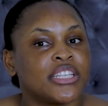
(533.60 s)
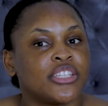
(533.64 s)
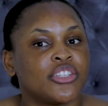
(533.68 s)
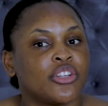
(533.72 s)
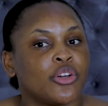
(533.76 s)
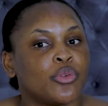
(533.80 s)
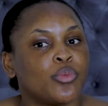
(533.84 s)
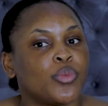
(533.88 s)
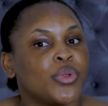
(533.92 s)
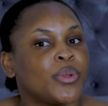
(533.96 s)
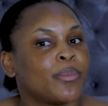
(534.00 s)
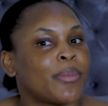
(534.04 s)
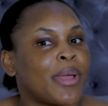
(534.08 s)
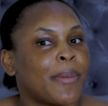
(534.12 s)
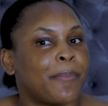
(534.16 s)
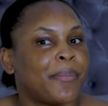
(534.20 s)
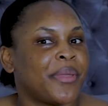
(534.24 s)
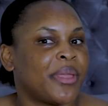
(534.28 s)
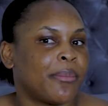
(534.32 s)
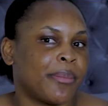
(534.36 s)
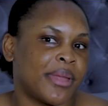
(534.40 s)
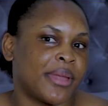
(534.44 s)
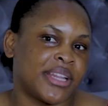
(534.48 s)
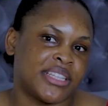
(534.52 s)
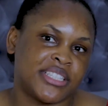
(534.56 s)
done with my
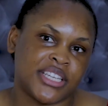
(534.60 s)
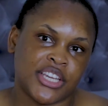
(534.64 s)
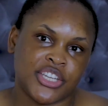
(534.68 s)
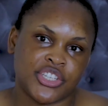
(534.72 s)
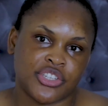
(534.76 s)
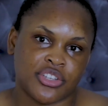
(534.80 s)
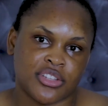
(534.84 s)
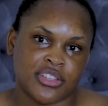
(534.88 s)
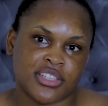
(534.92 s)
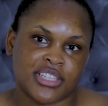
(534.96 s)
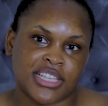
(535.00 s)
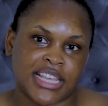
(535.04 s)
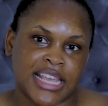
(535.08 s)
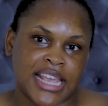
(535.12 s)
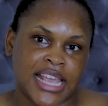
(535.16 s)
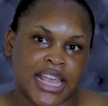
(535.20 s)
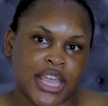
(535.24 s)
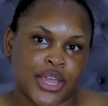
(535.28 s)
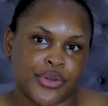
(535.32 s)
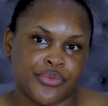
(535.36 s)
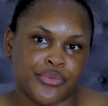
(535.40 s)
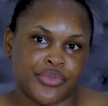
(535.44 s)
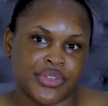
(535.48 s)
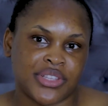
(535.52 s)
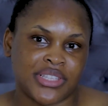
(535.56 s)
pigmentation
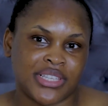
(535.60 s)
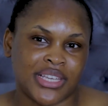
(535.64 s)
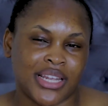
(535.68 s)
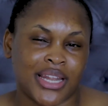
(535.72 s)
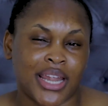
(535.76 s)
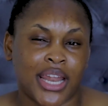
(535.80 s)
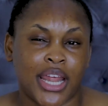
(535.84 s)
skincare routine,